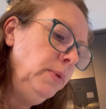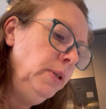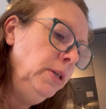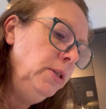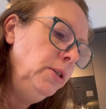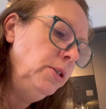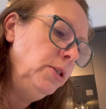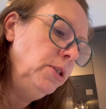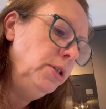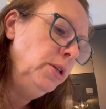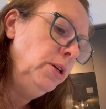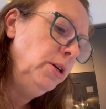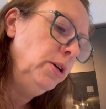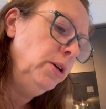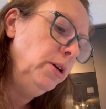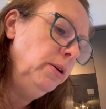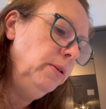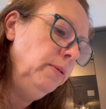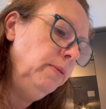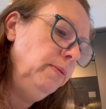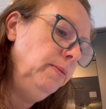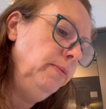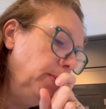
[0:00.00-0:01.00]

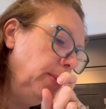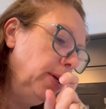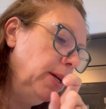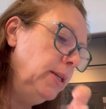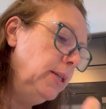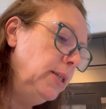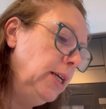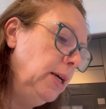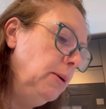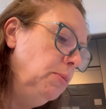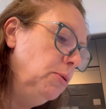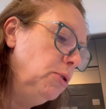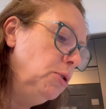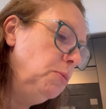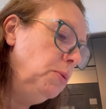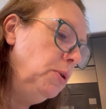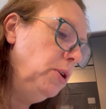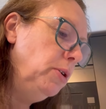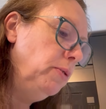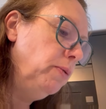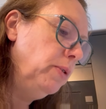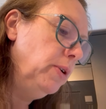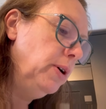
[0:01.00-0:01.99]
Stir, add a
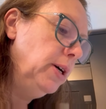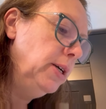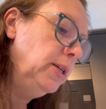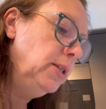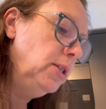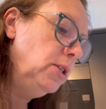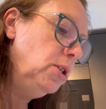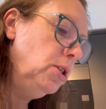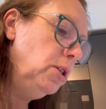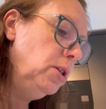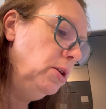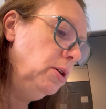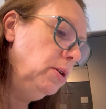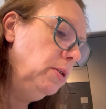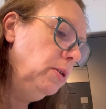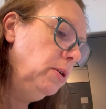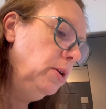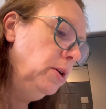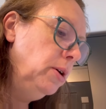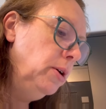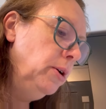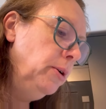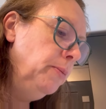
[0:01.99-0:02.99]
tablespoon of rice to the
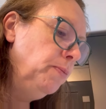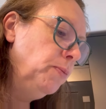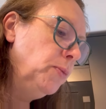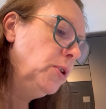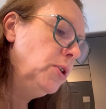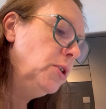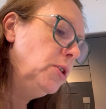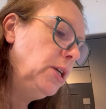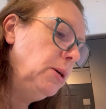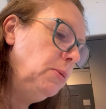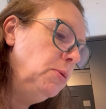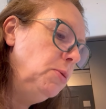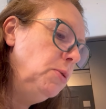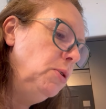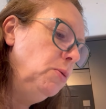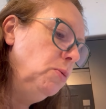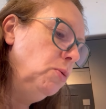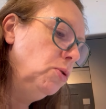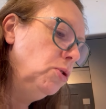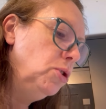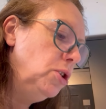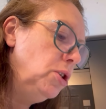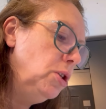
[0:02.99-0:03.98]
tablespoon of
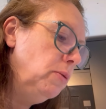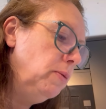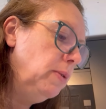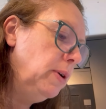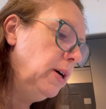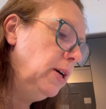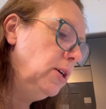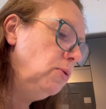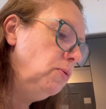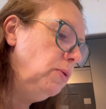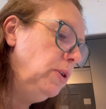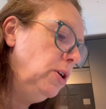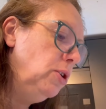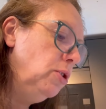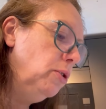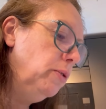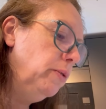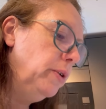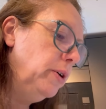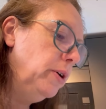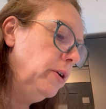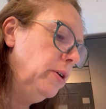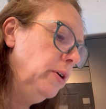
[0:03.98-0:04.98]
water to the rice,
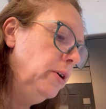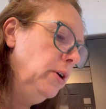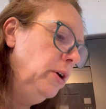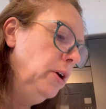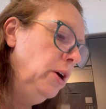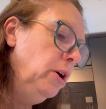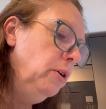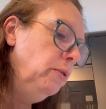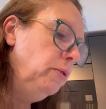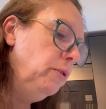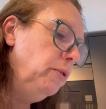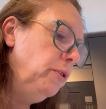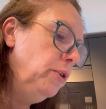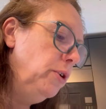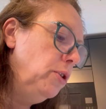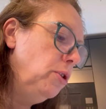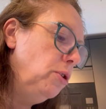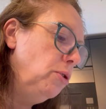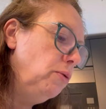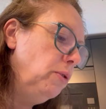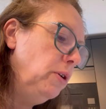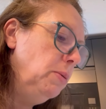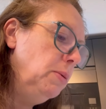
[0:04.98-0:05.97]
recover for
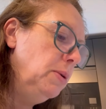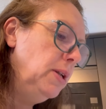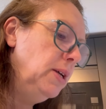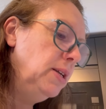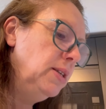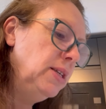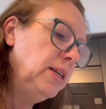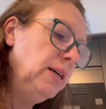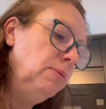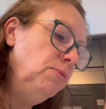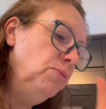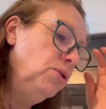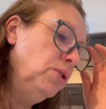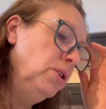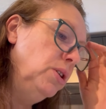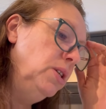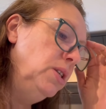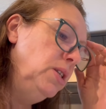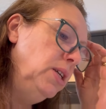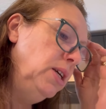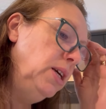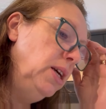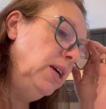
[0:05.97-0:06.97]
3 minutes. I'm just going
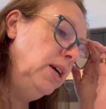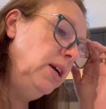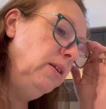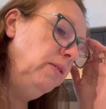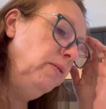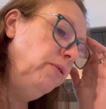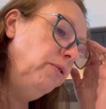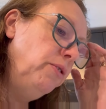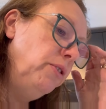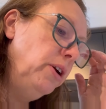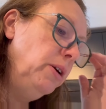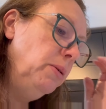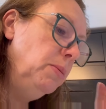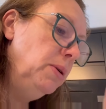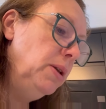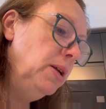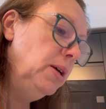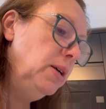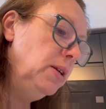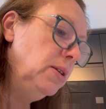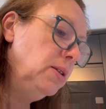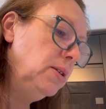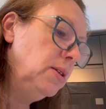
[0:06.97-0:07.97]
to stick it in for 8
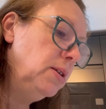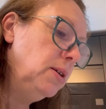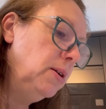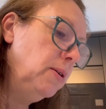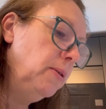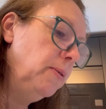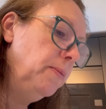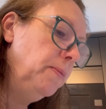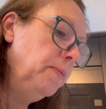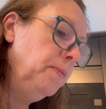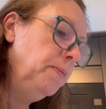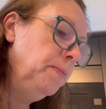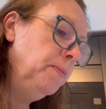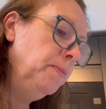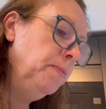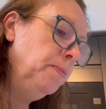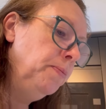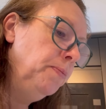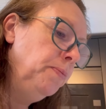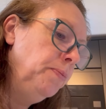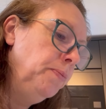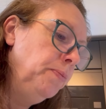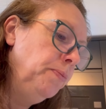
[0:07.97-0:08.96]
minutes.
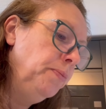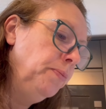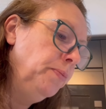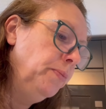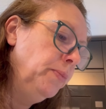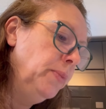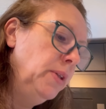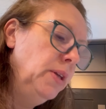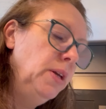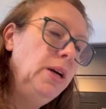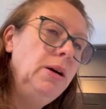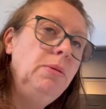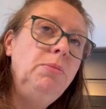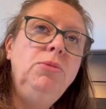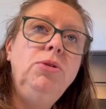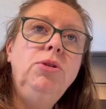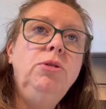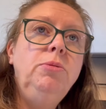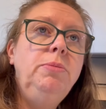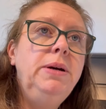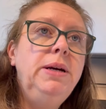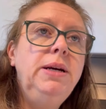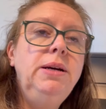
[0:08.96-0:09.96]
I'm
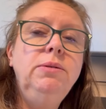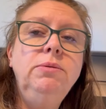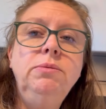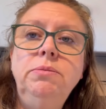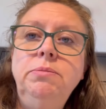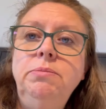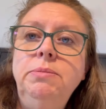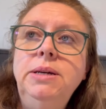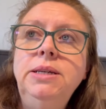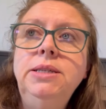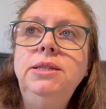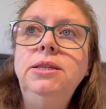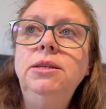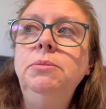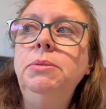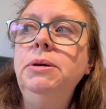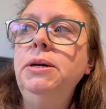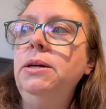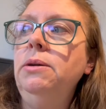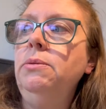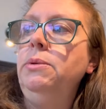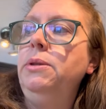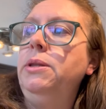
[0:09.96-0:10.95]
not about messing
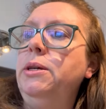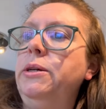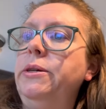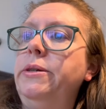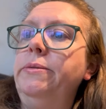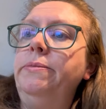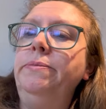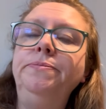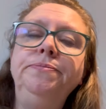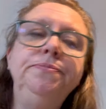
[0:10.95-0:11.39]
about with that.